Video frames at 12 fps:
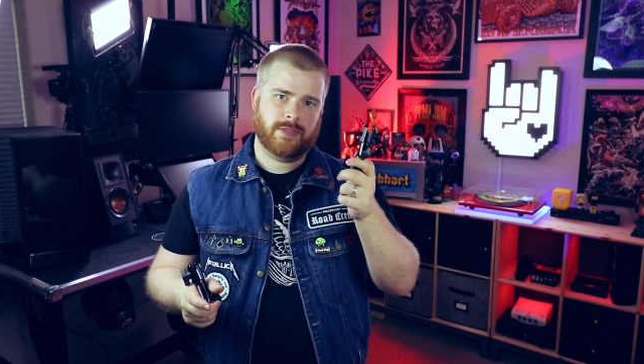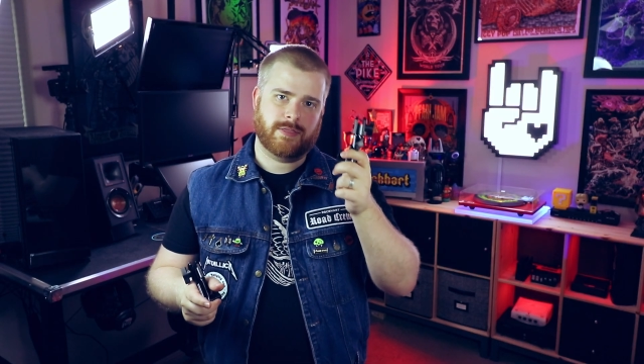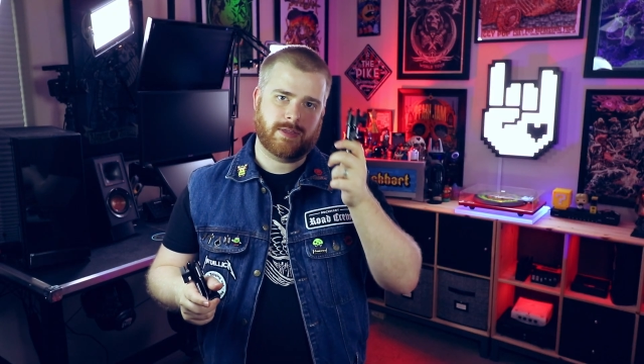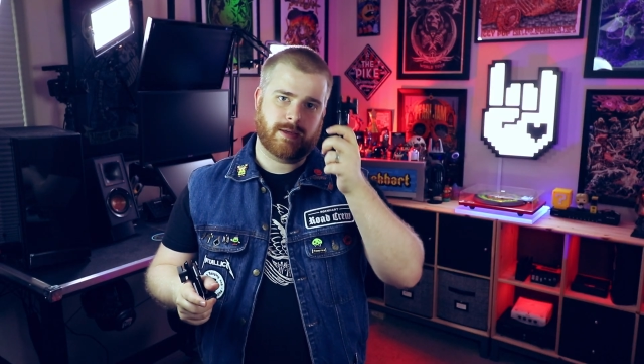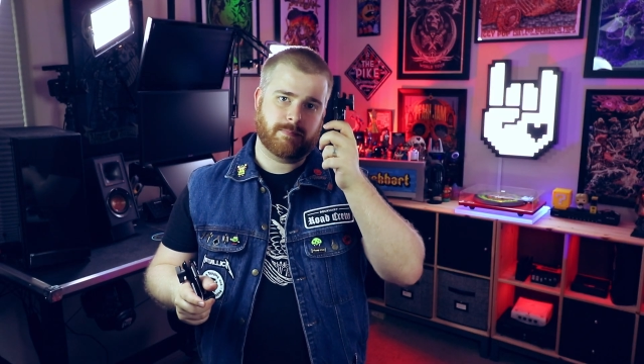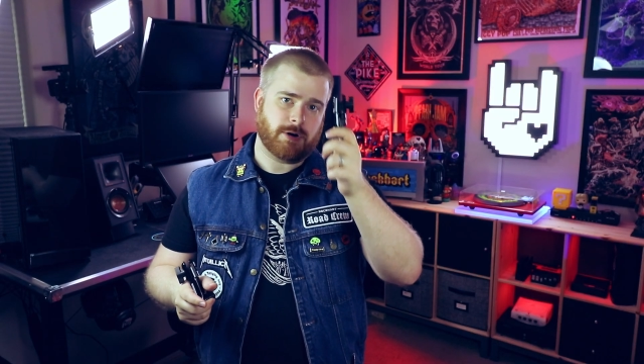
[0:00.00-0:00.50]

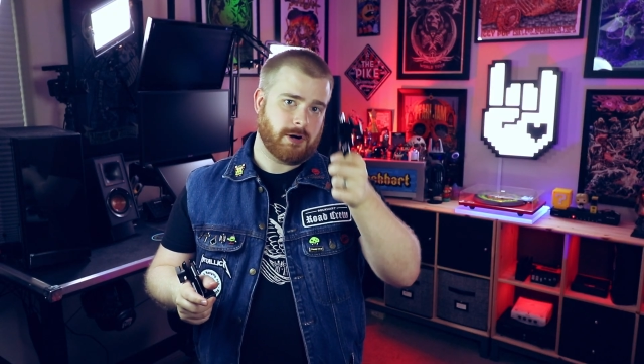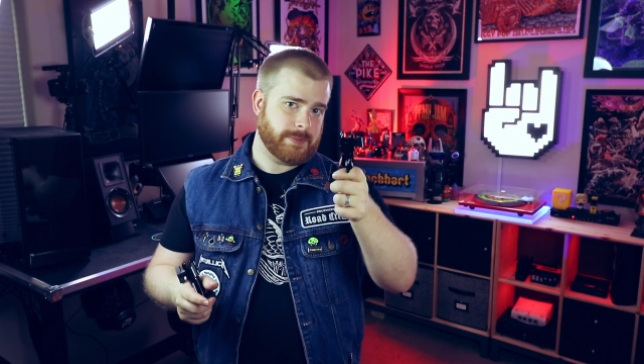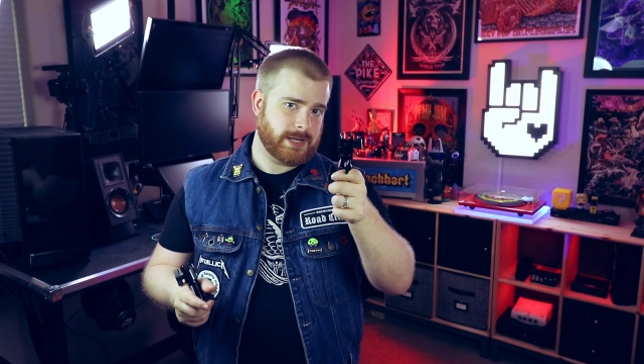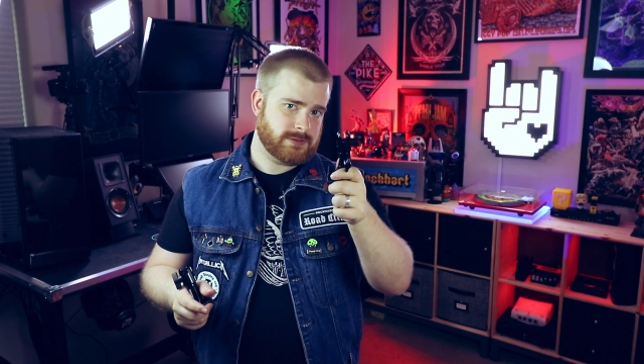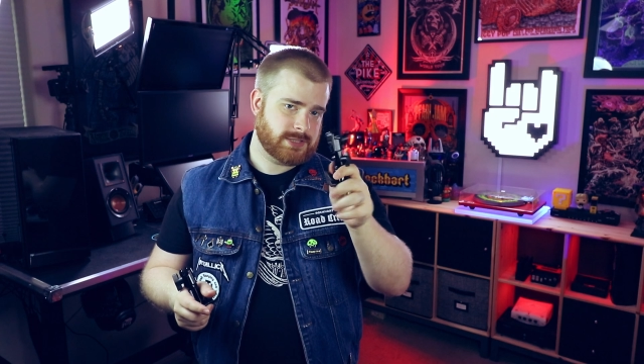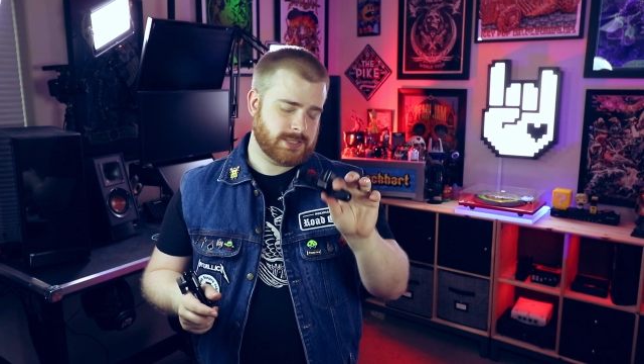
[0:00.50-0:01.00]
the ball
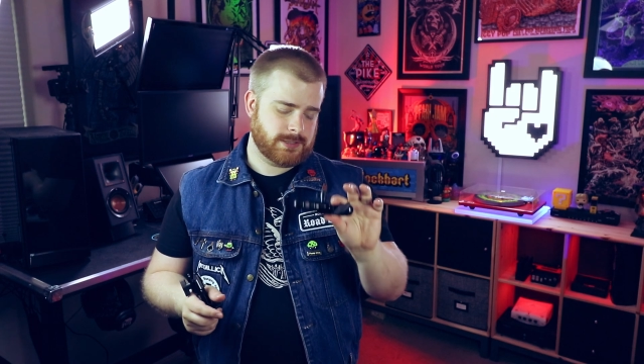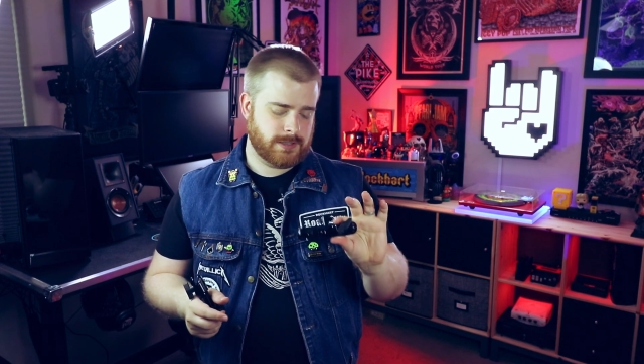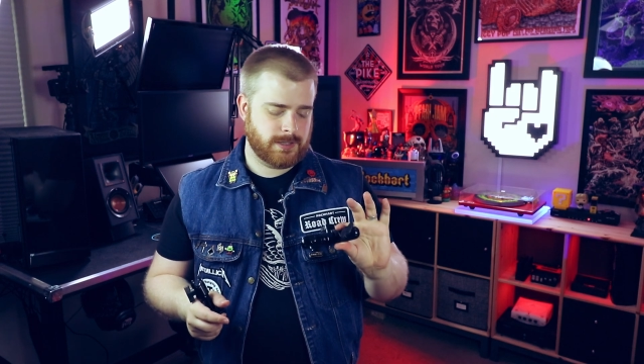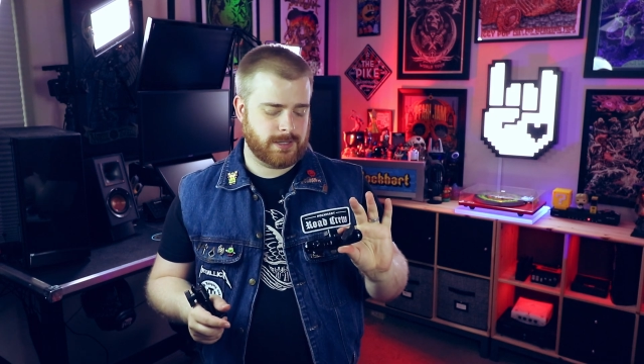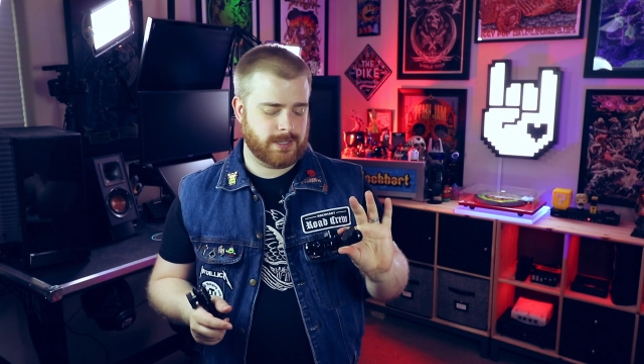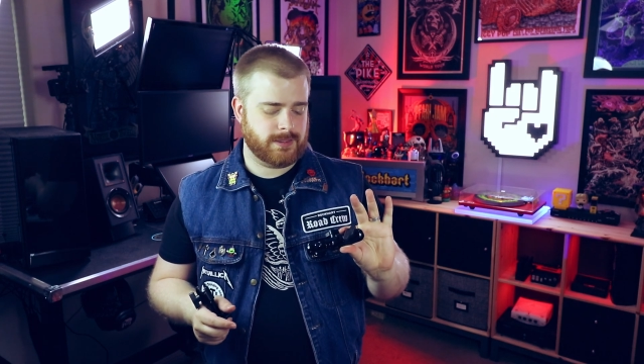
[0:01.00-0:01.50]
mounts
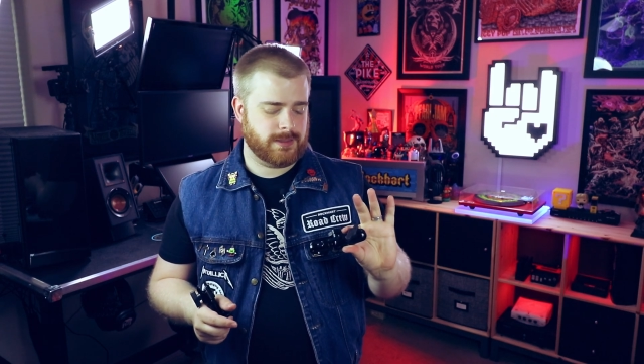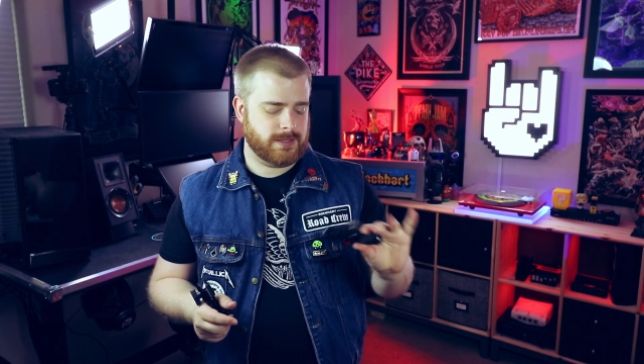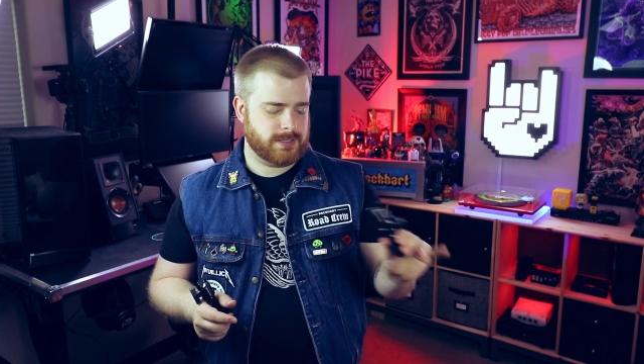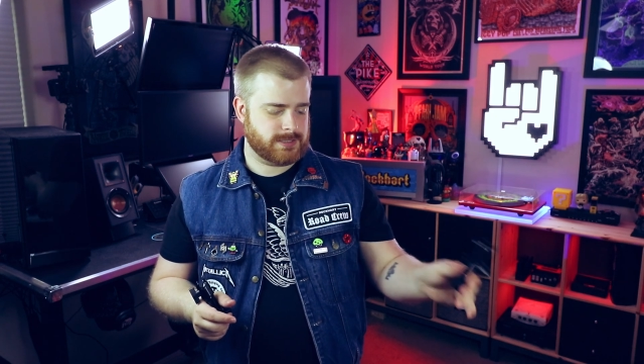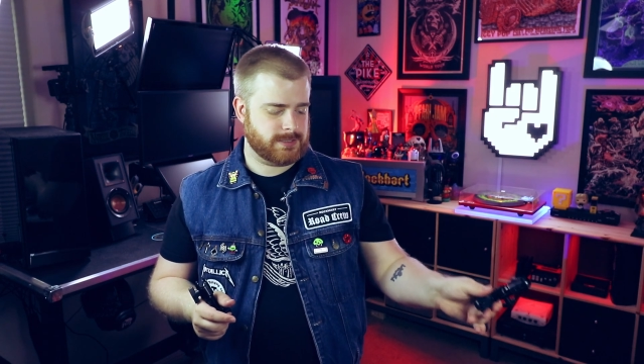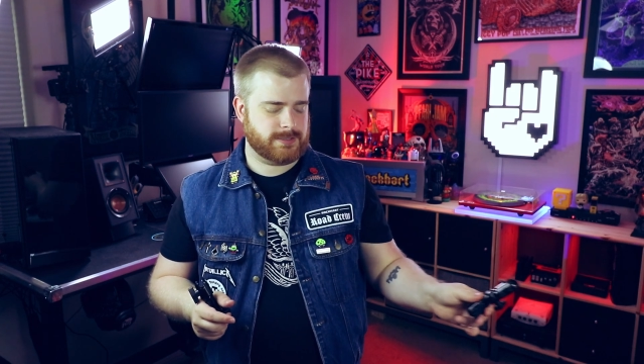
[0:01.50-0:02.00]
in
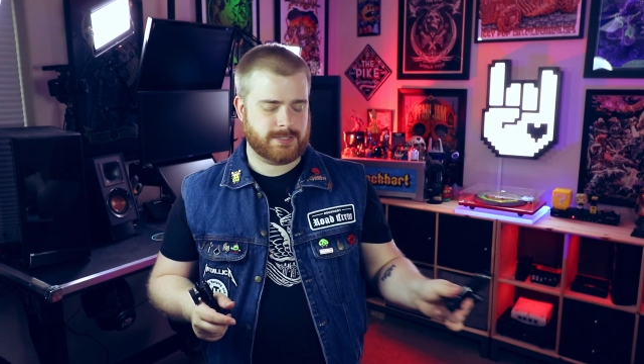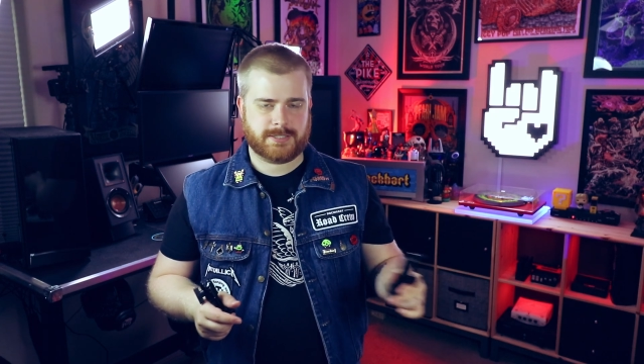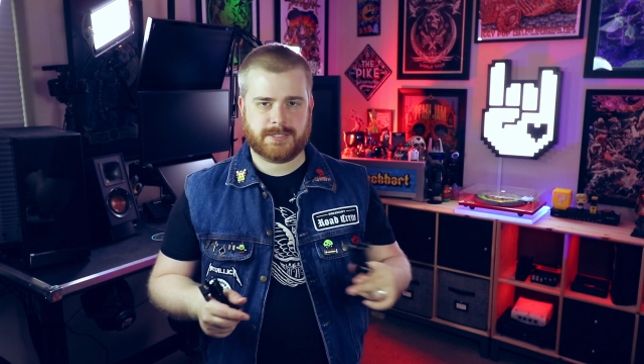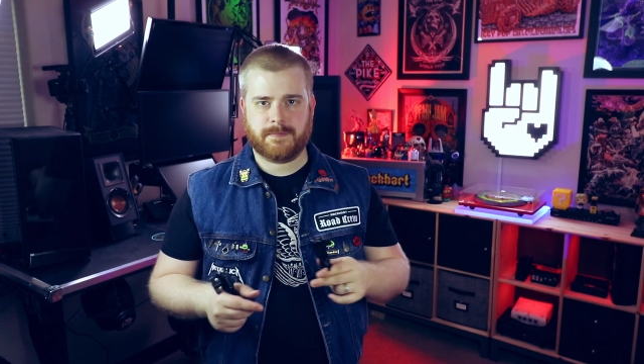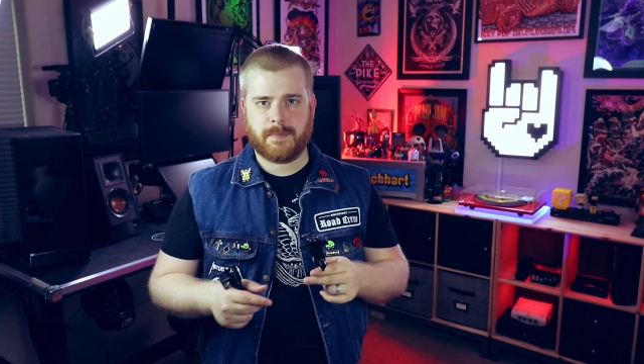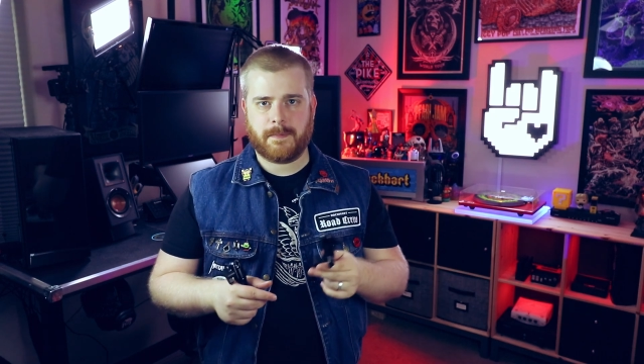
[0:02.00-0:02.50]
this
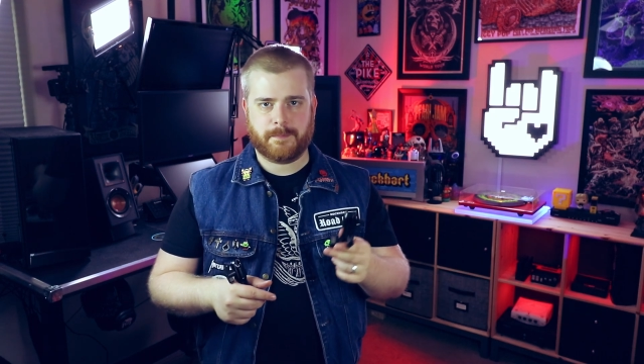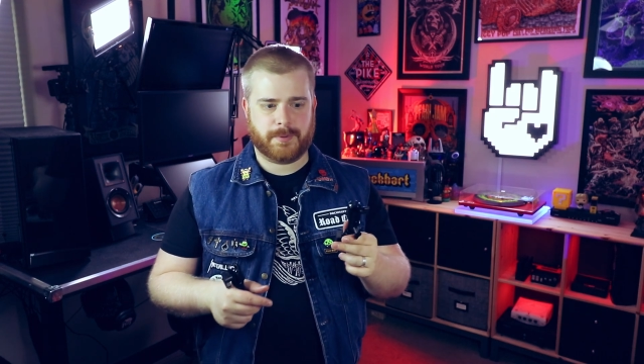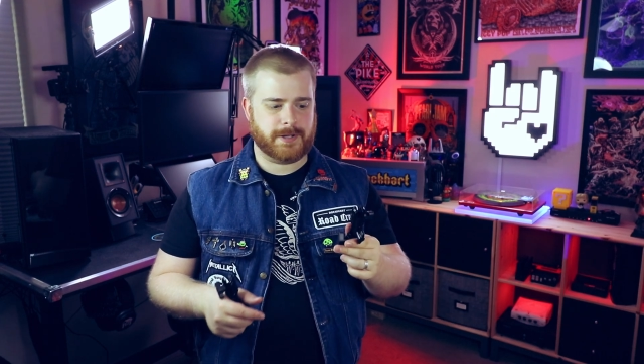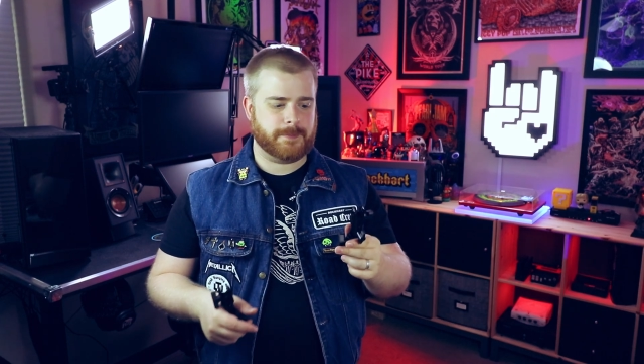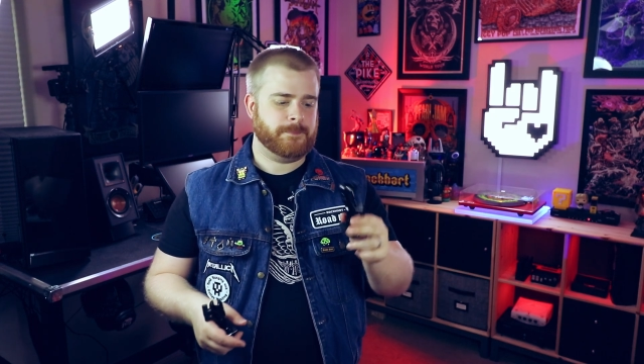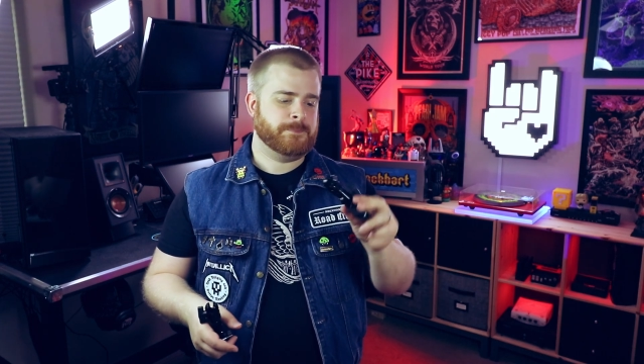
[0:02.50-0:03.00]
system,
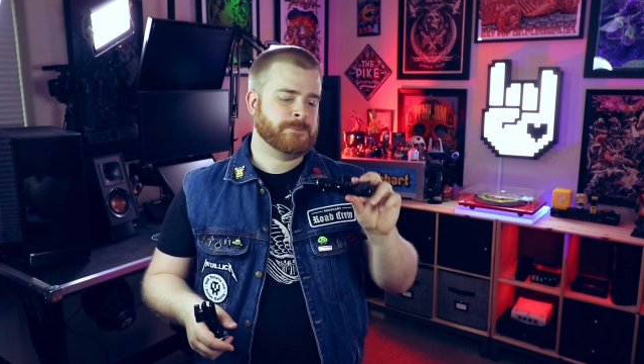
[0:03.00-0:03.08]
but